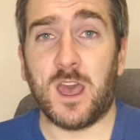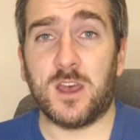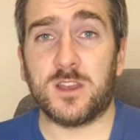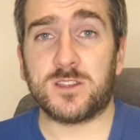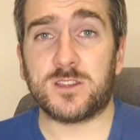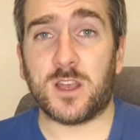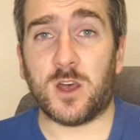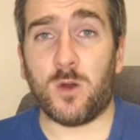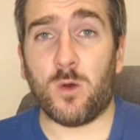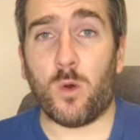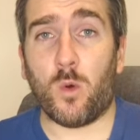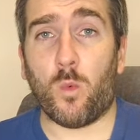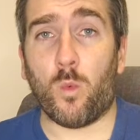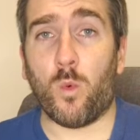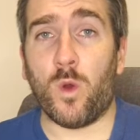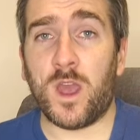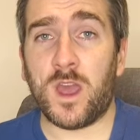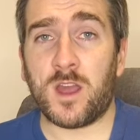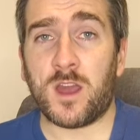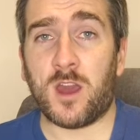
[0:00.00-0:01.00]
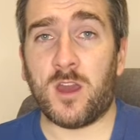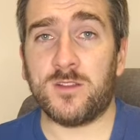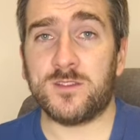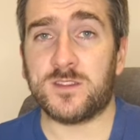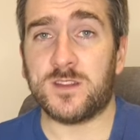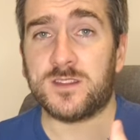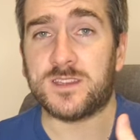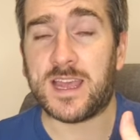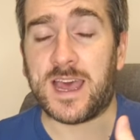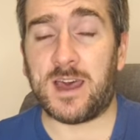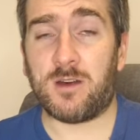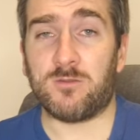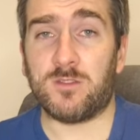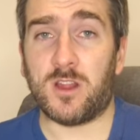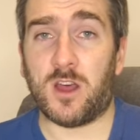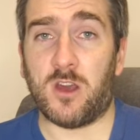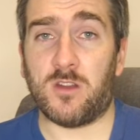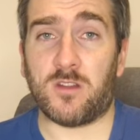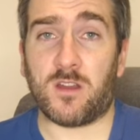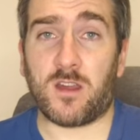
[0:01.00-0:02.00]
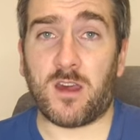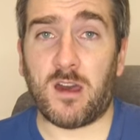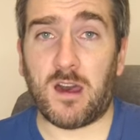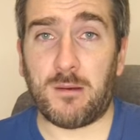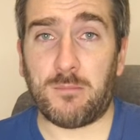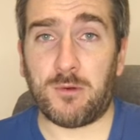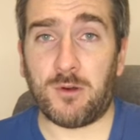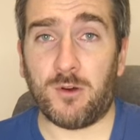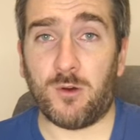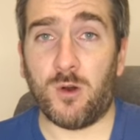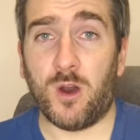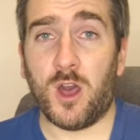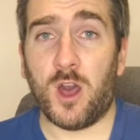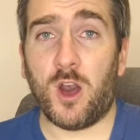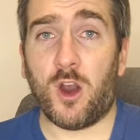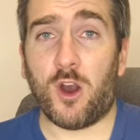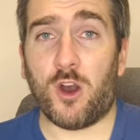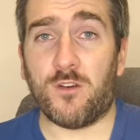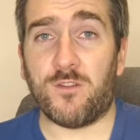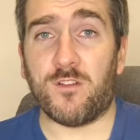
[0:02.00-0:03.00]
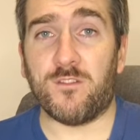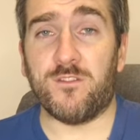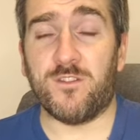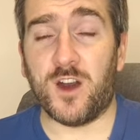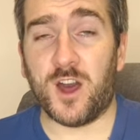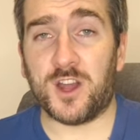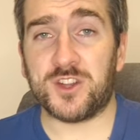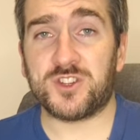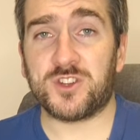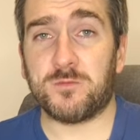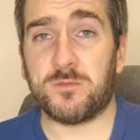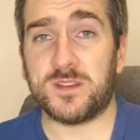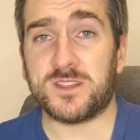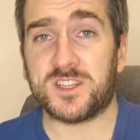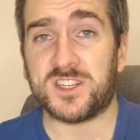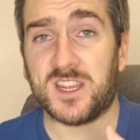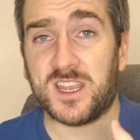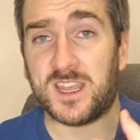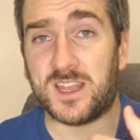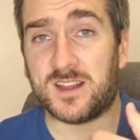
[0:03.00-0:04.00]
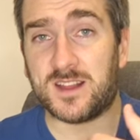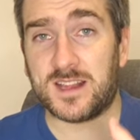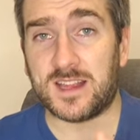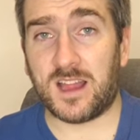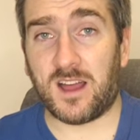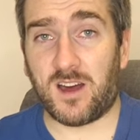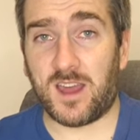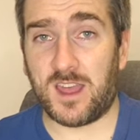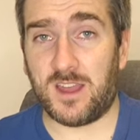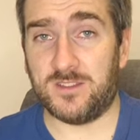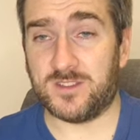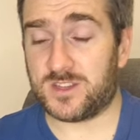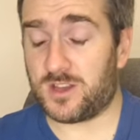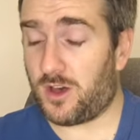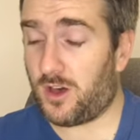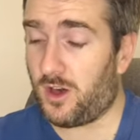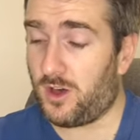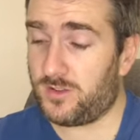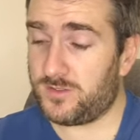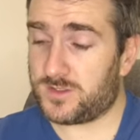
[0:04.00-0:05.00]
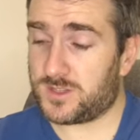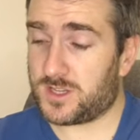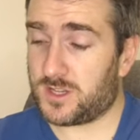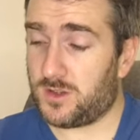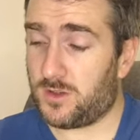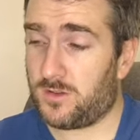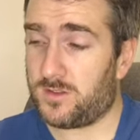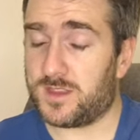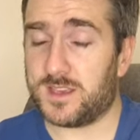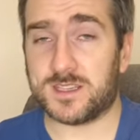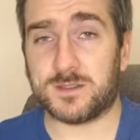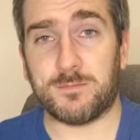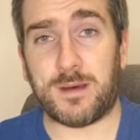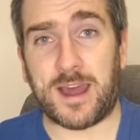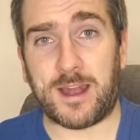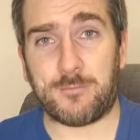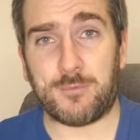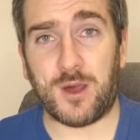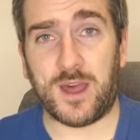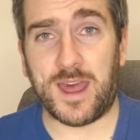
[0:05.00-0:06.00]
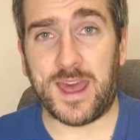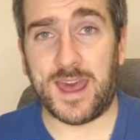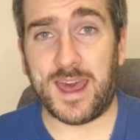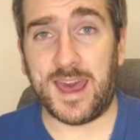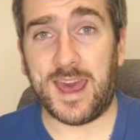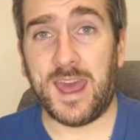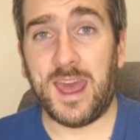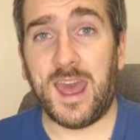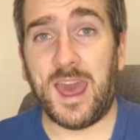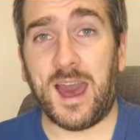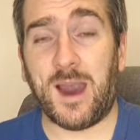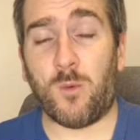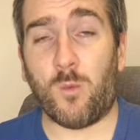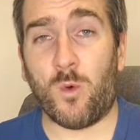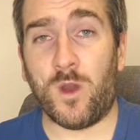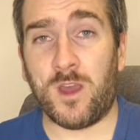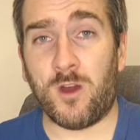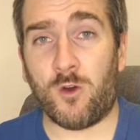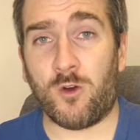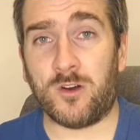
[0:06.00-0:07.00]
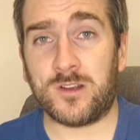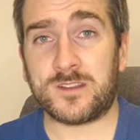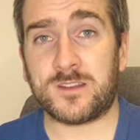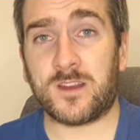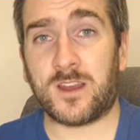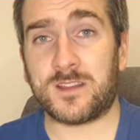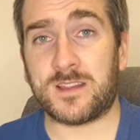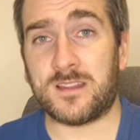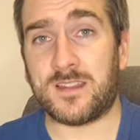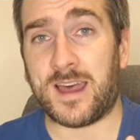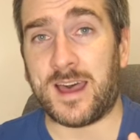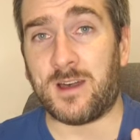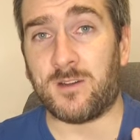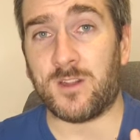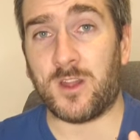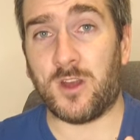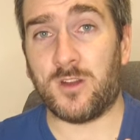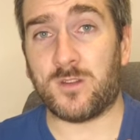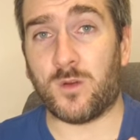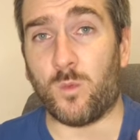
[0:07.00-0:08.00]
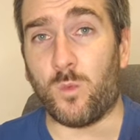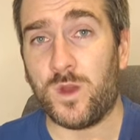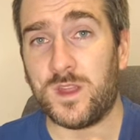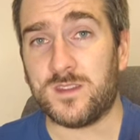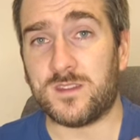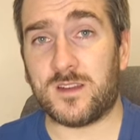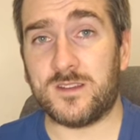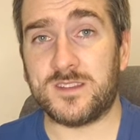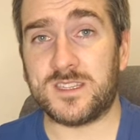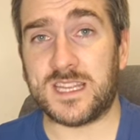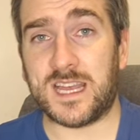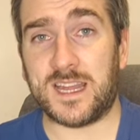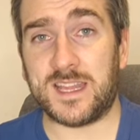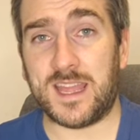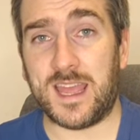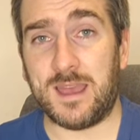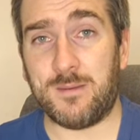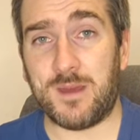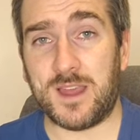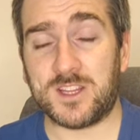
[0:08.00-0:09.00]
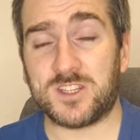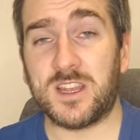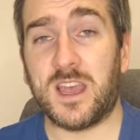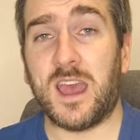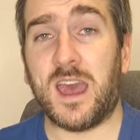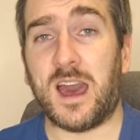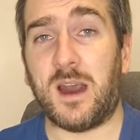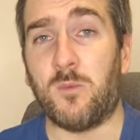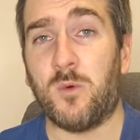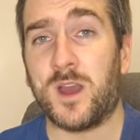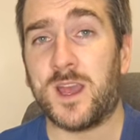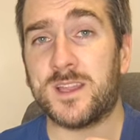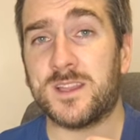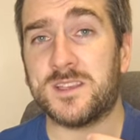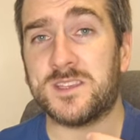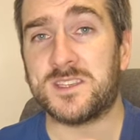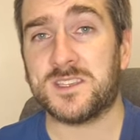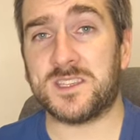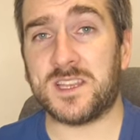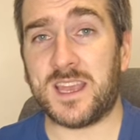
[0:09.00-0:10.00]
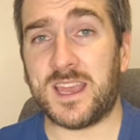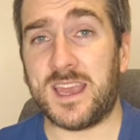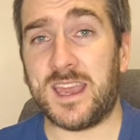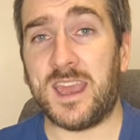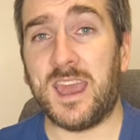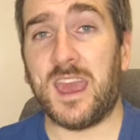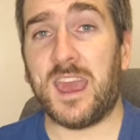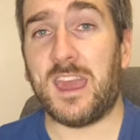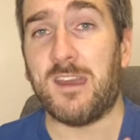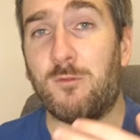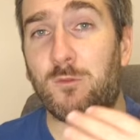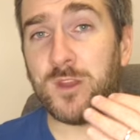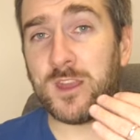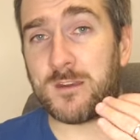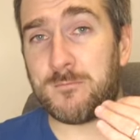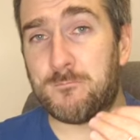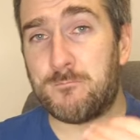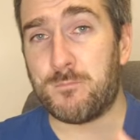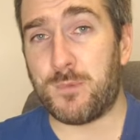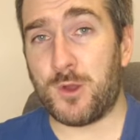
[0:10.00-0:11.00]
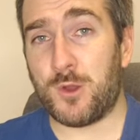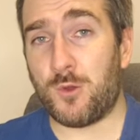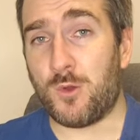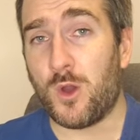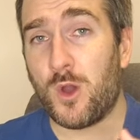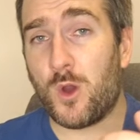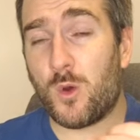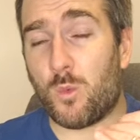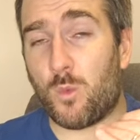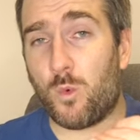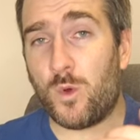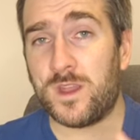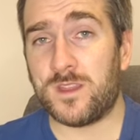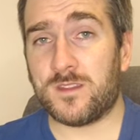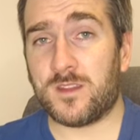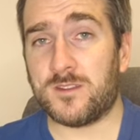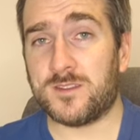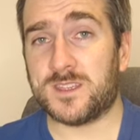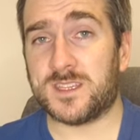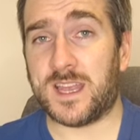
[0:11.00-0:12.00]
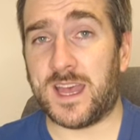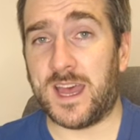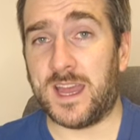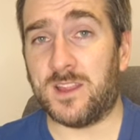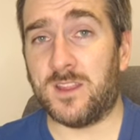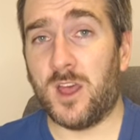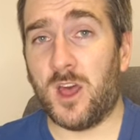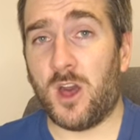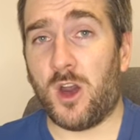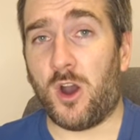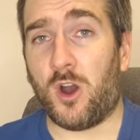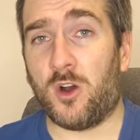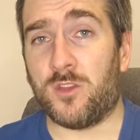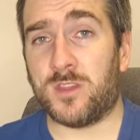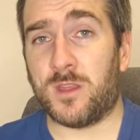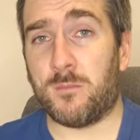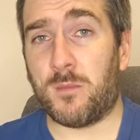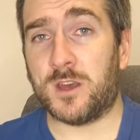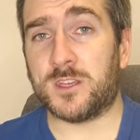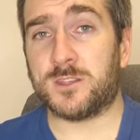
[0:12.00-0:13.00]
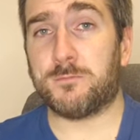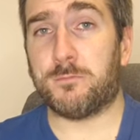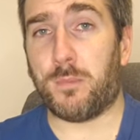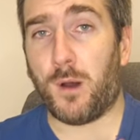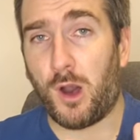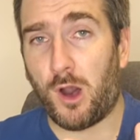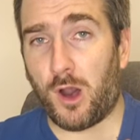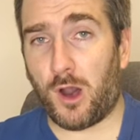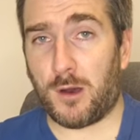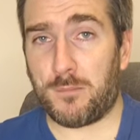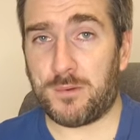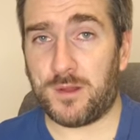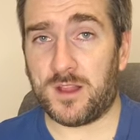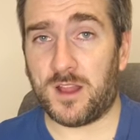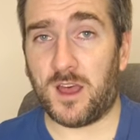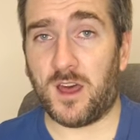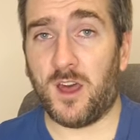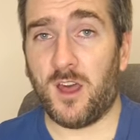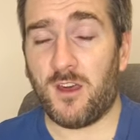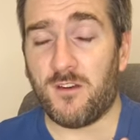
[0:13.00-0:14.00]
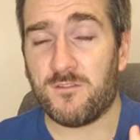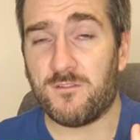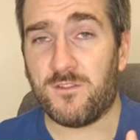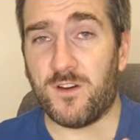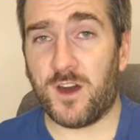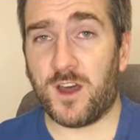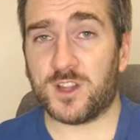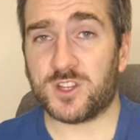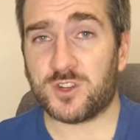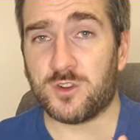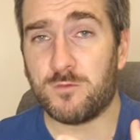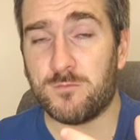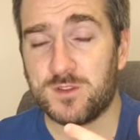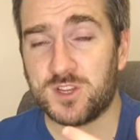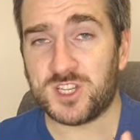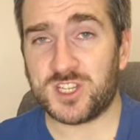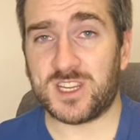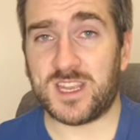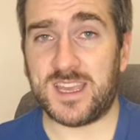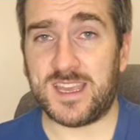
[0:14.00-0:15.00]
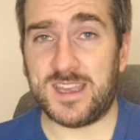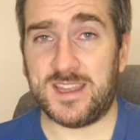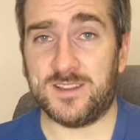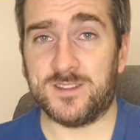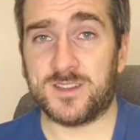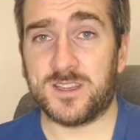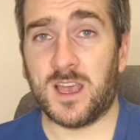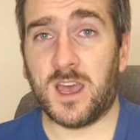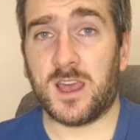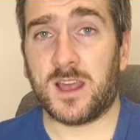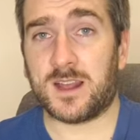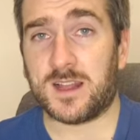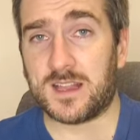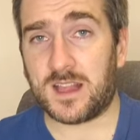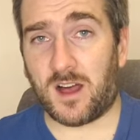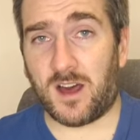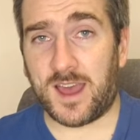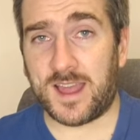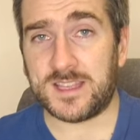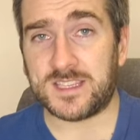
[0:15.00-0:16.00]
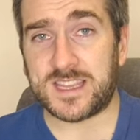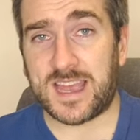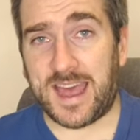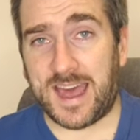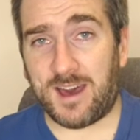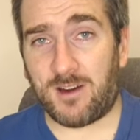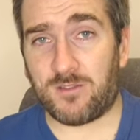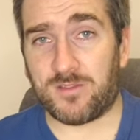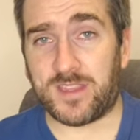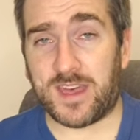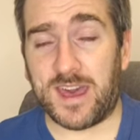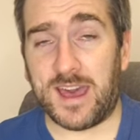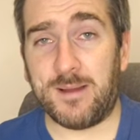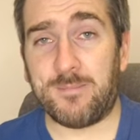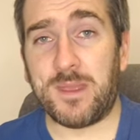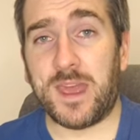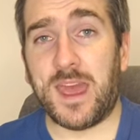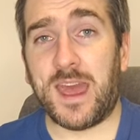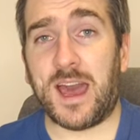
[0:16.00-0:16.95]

So we're going to download a couple of virtual machine clients onto this MacBook Air and we're also going to download a Windows 10 image and we're going to see if we can boot Windows 10 on the most popular virtual machines client out there